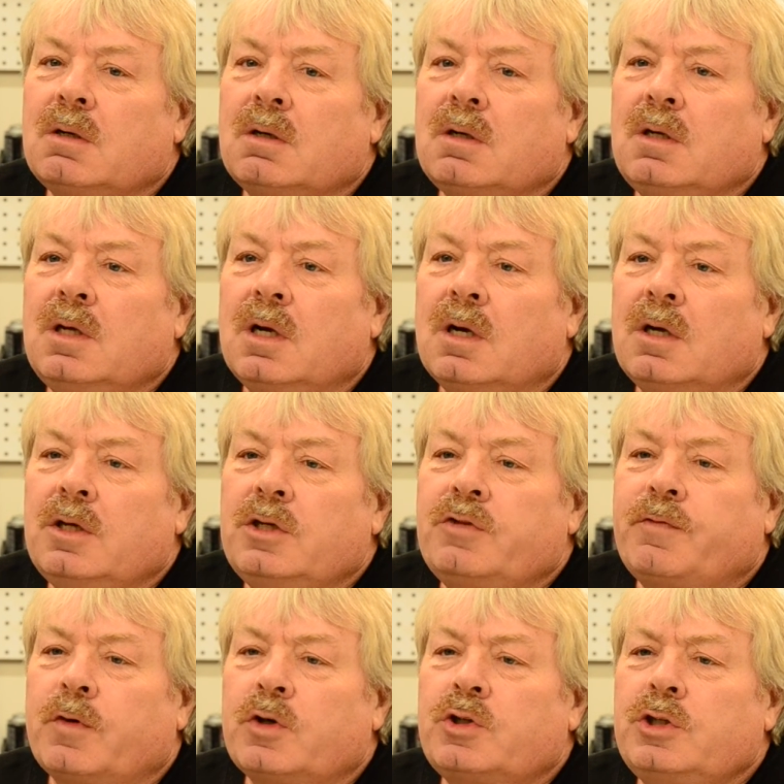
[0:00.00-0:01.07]

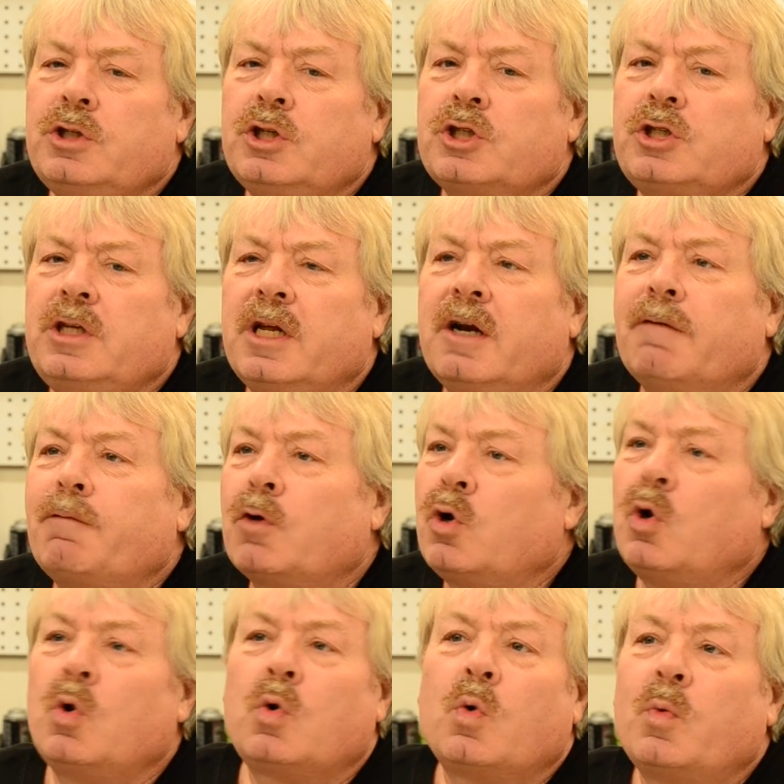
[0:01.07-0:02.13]
First you just did it for
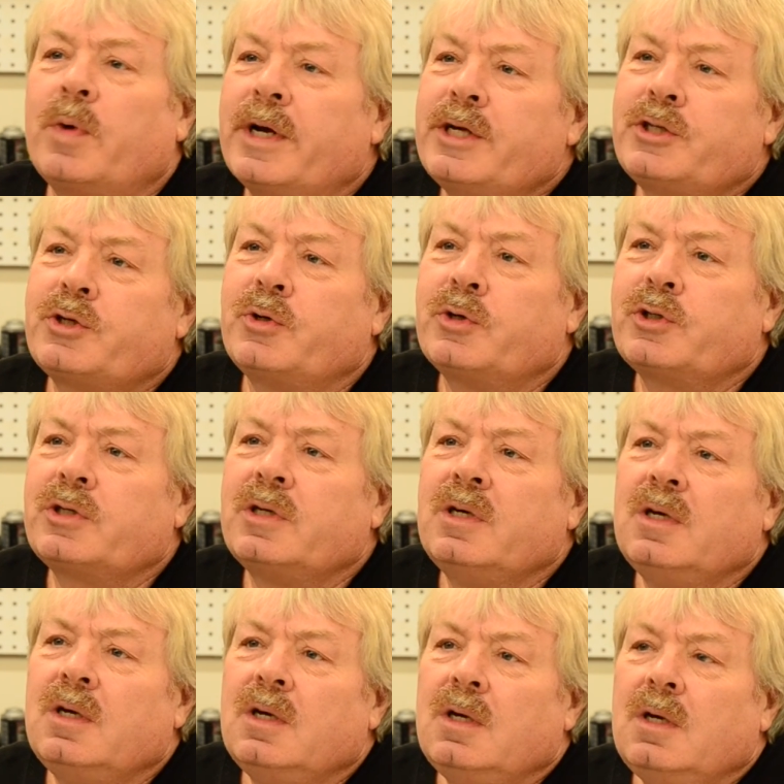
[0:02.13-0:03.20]
local racers.
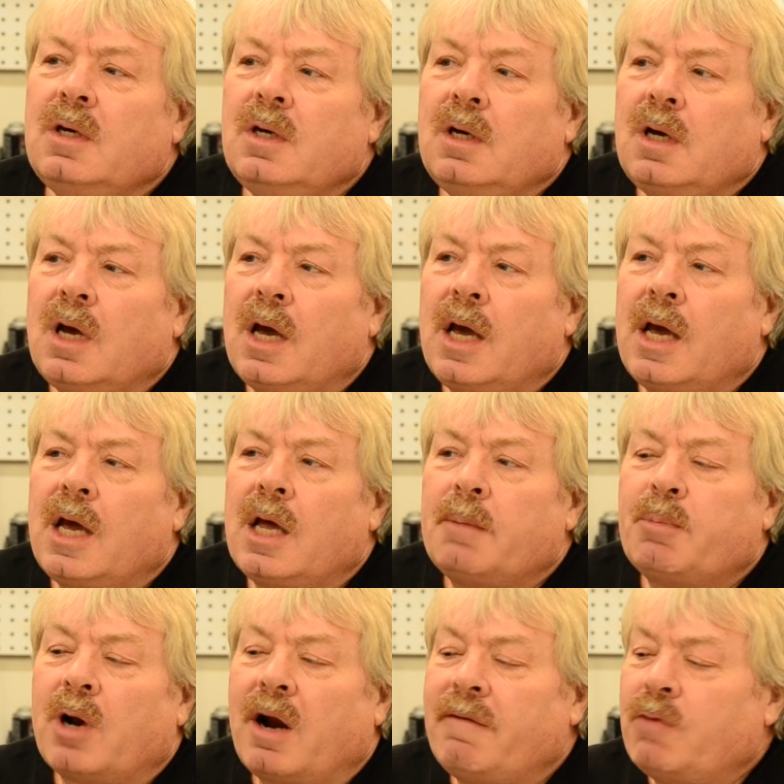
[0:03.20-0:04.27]
Right.
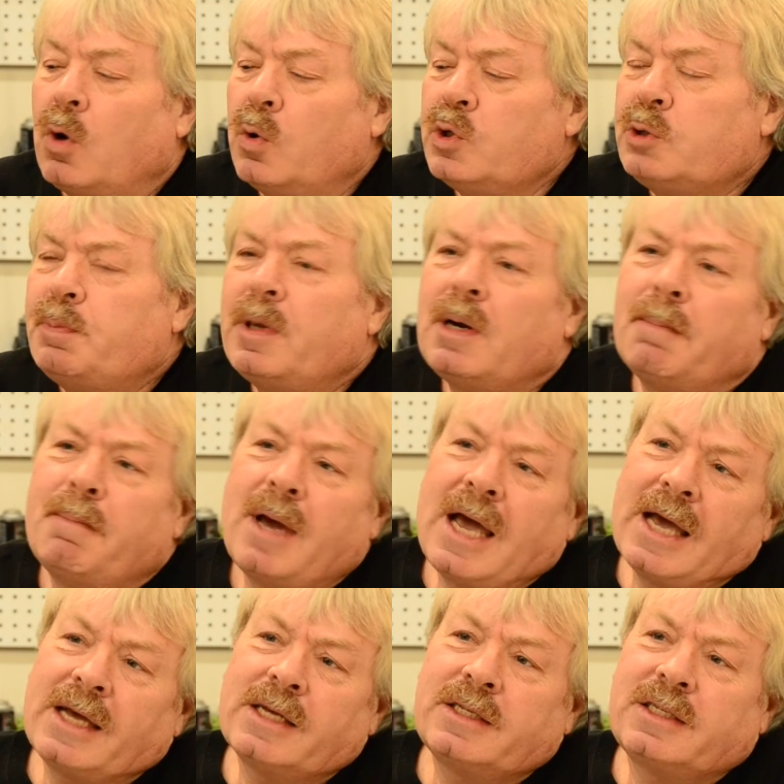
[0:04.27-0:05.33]
But I've always been a
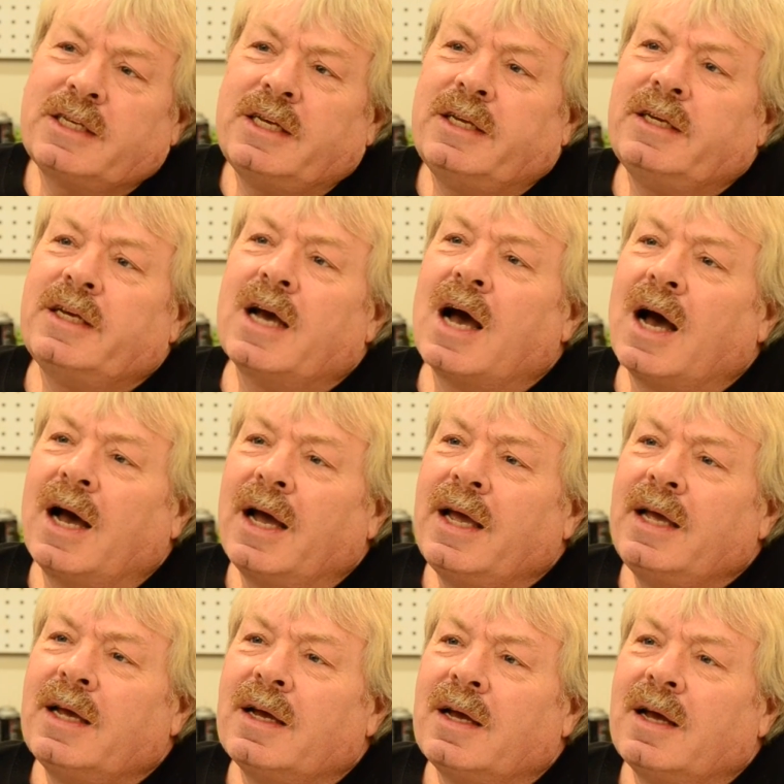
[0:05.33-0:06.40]
magazine
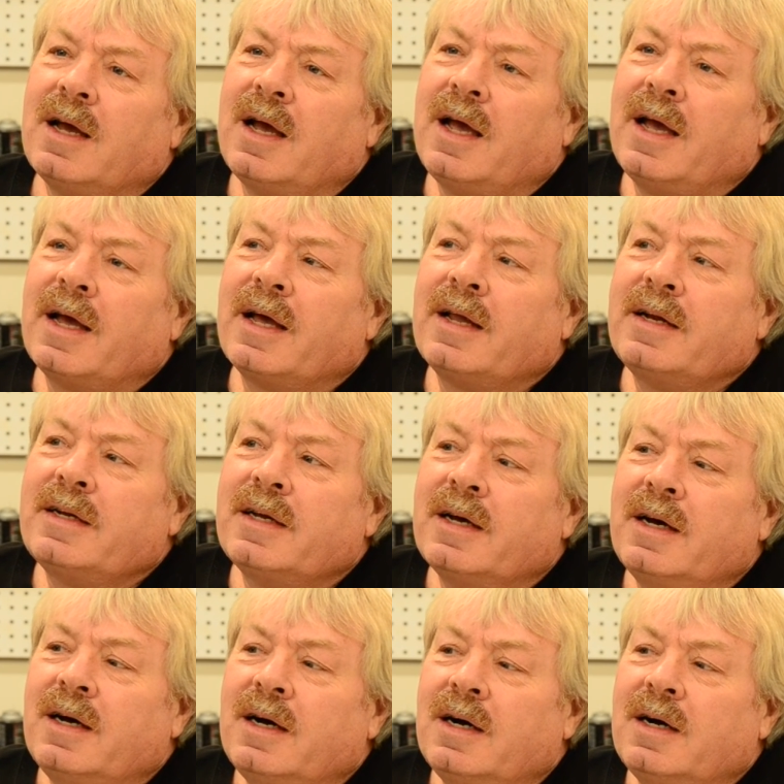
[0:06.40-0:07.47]
guy, and
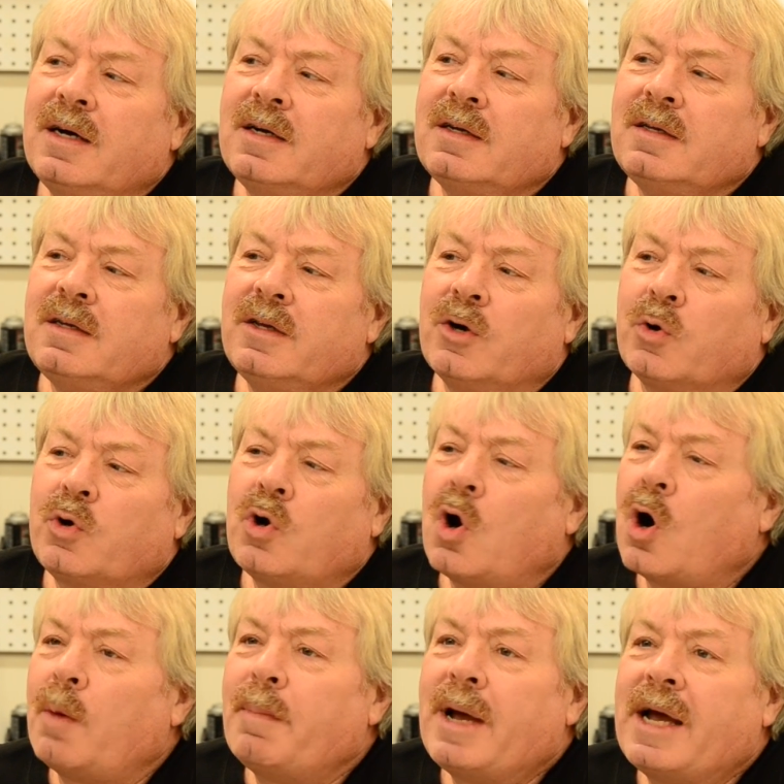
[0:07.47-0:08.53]

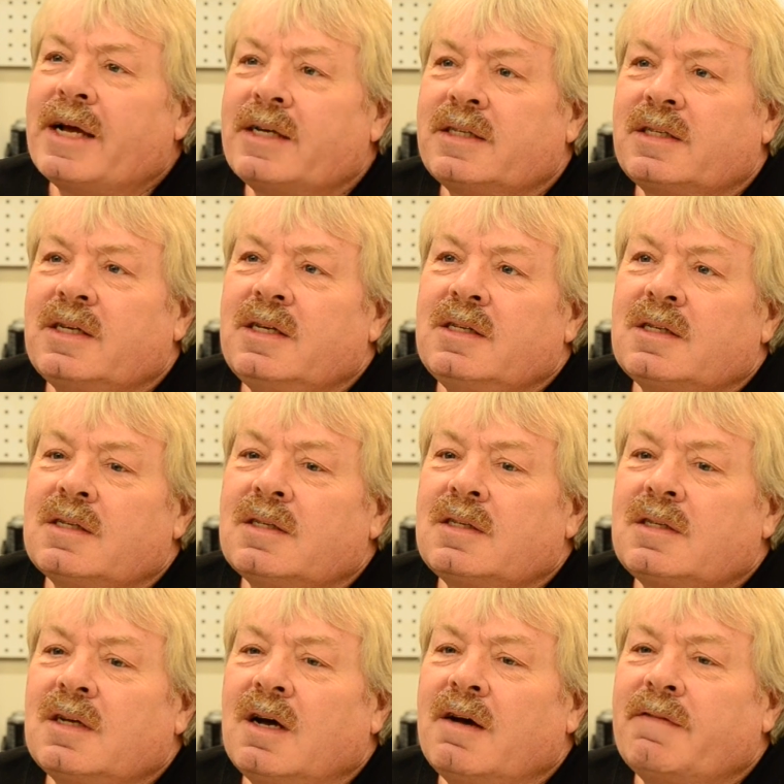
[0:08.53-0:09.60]
car magazines and
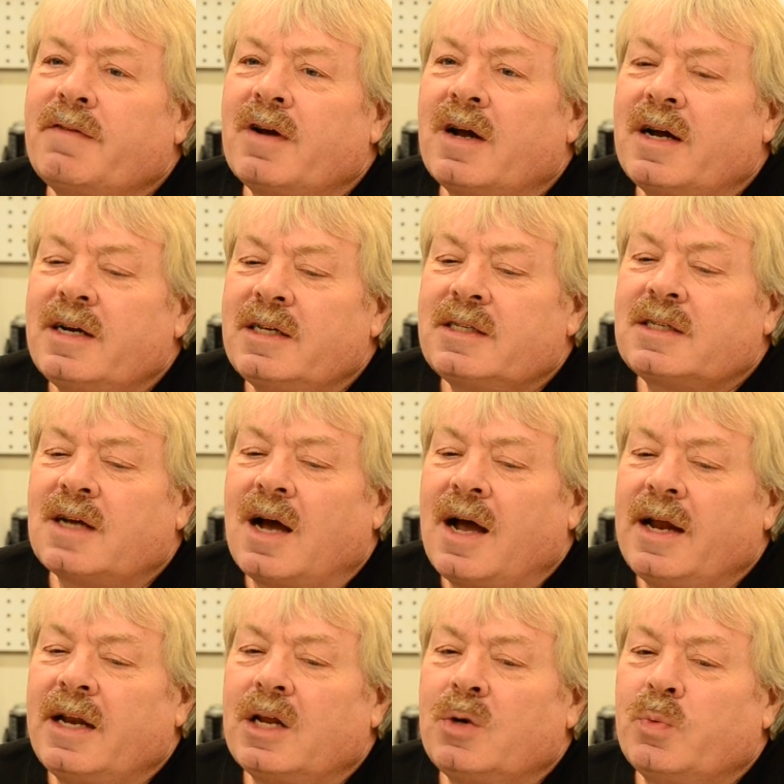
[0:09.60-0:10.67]
stuff, and I
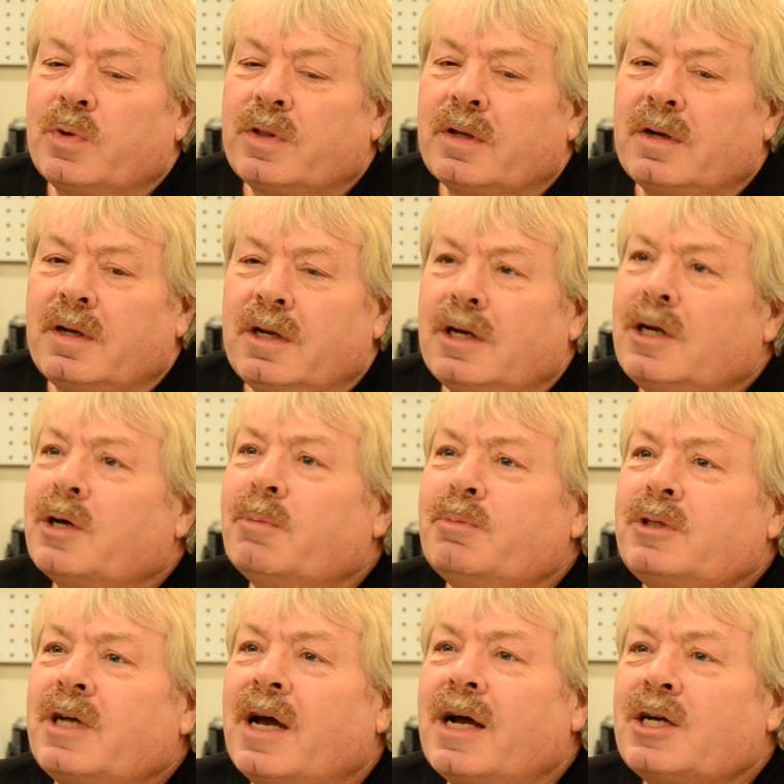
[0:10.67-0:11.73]
decided with an income
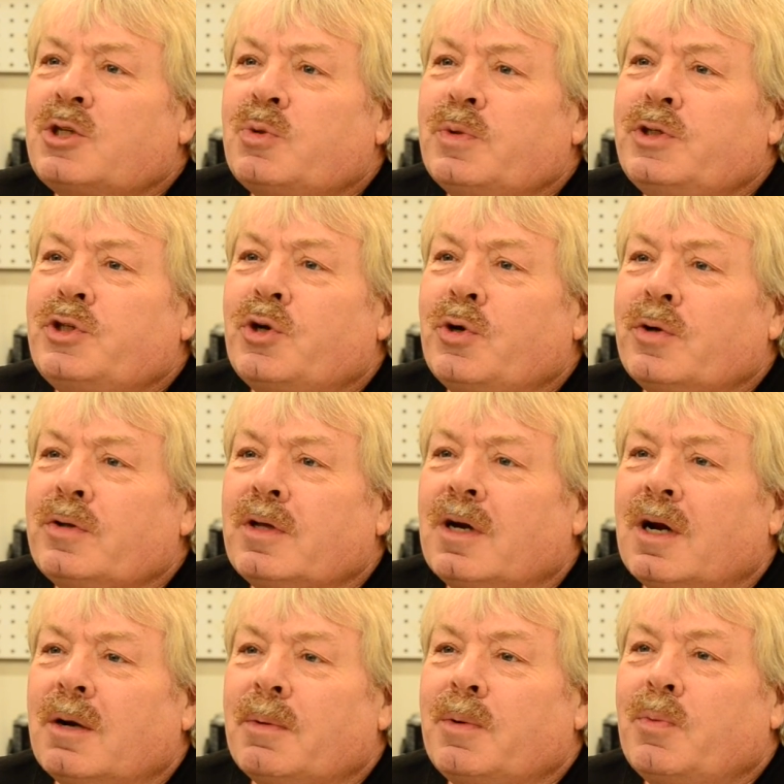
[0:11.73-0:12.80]
tax return that
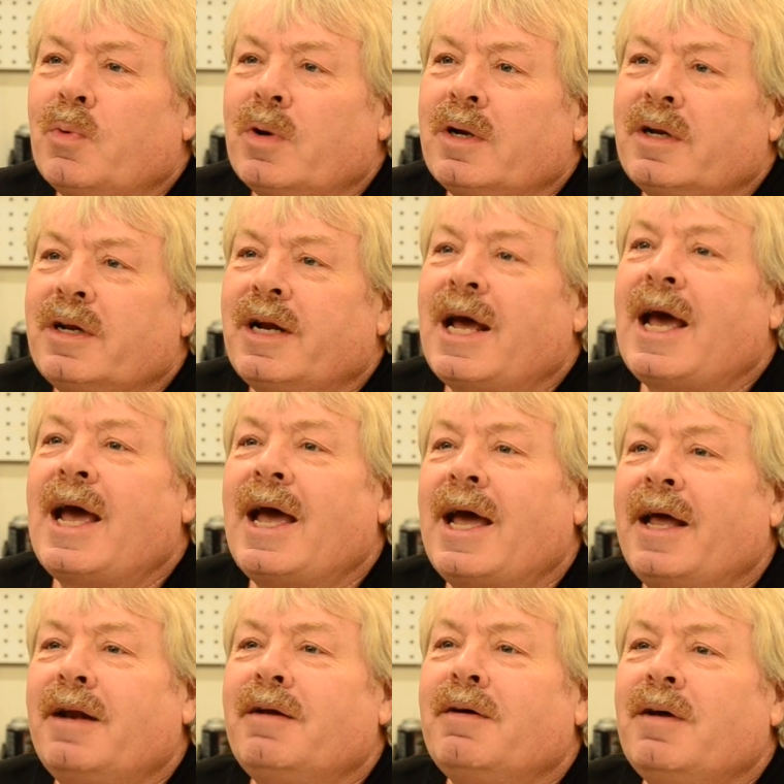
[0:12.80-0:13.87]
I would run an
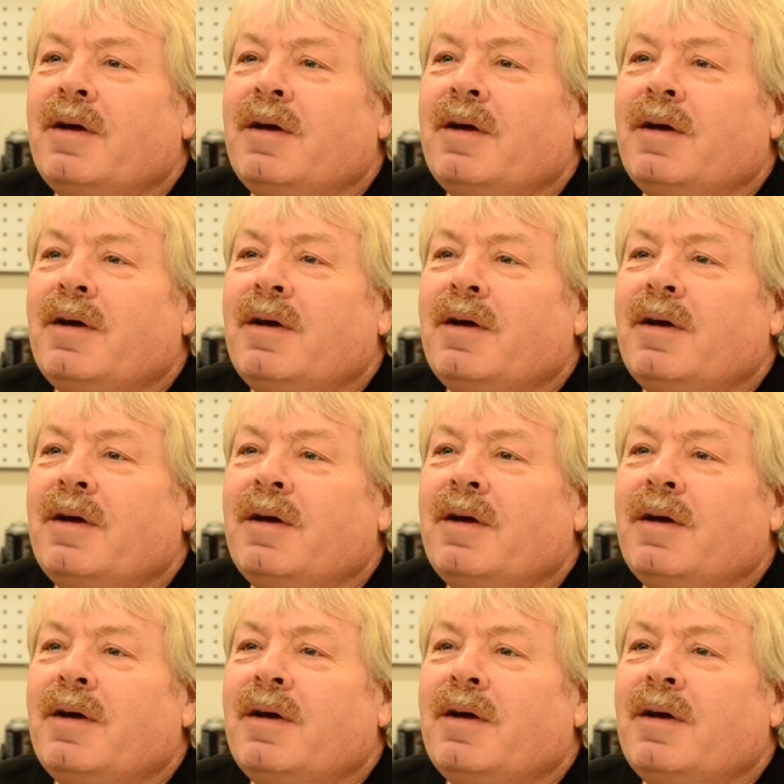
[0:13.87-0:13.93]
ad,